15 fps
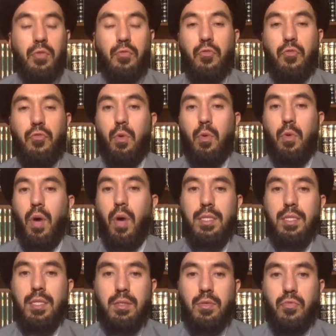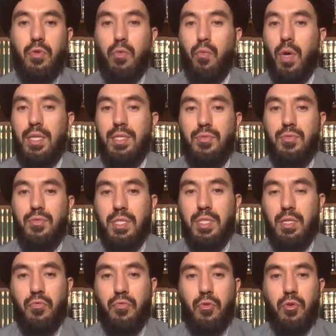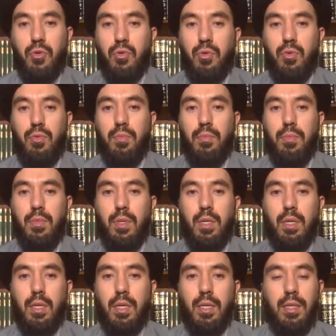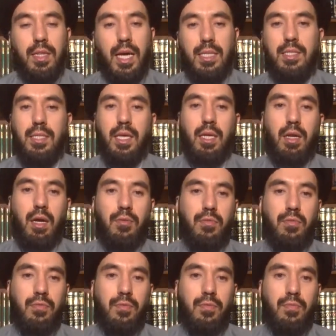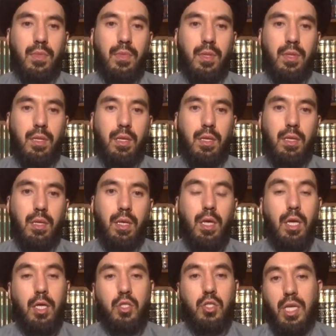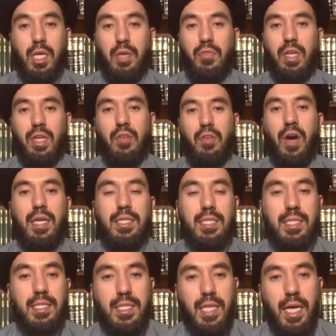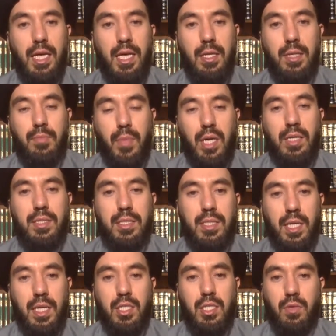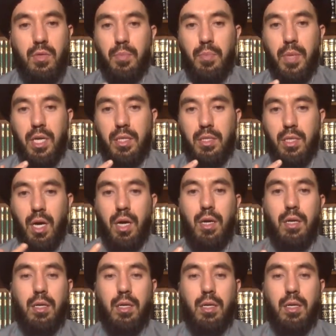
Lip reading: for what reason, for whom, that's enough. So even if I say my intention with my tongue,